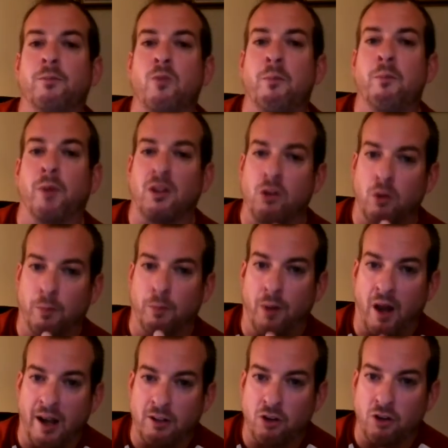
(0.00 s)
but to
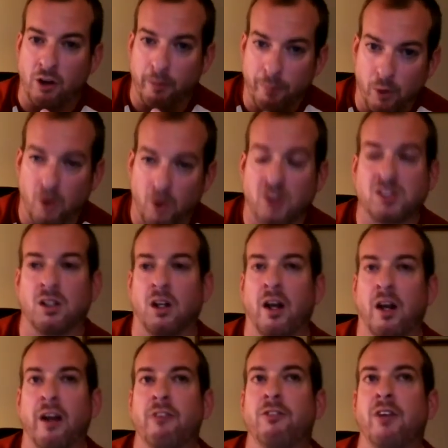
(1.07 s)
apply to their personal
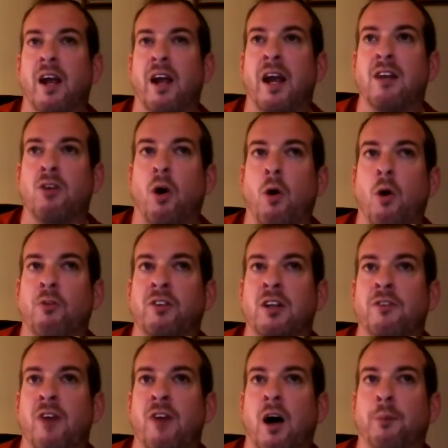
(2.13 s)
life, and to hopefully
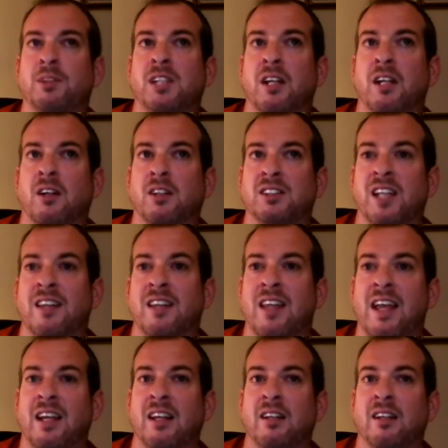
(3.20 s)
develop skills that
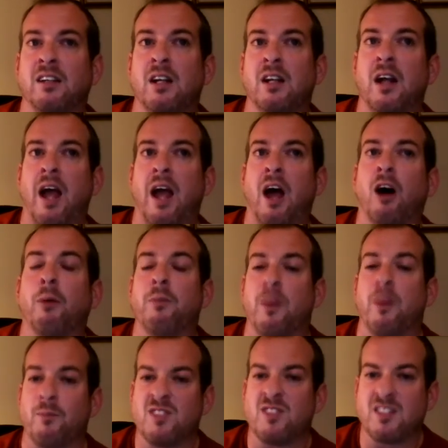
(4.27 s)
they can help
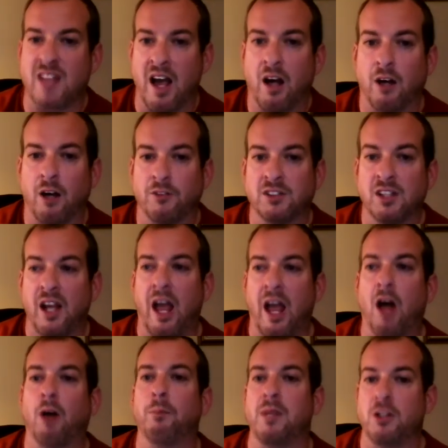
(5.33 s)
themselves,
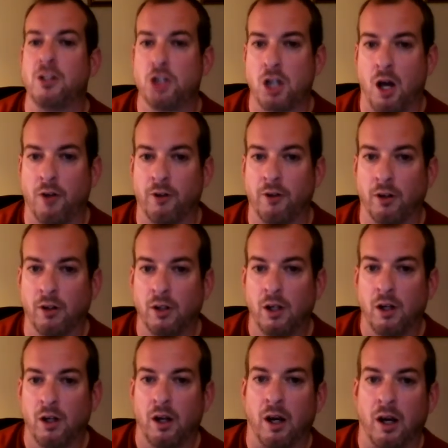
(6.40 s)
help each other,
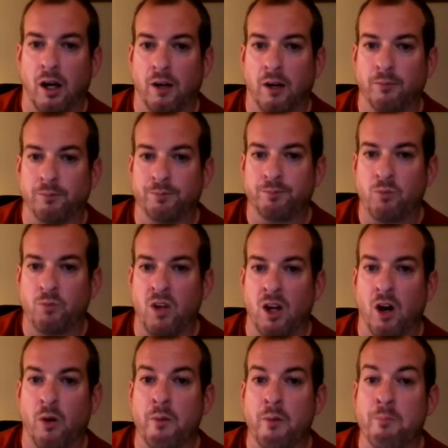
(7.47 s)
you
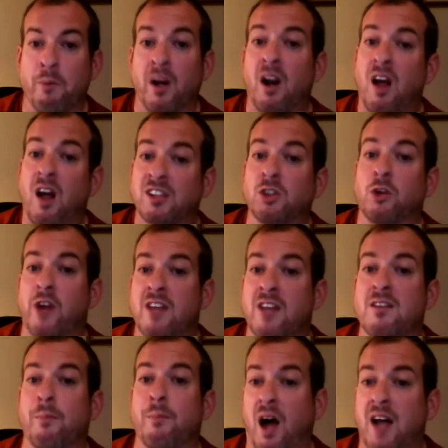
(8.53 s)
know. But it also creates
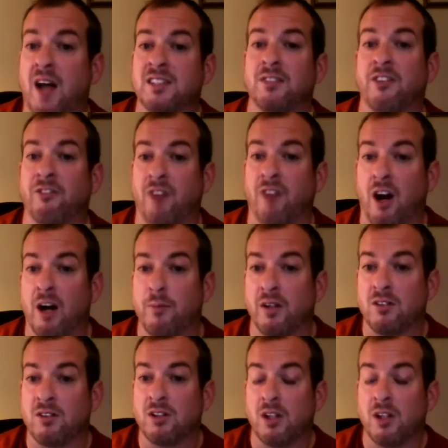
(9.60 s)
a positive environment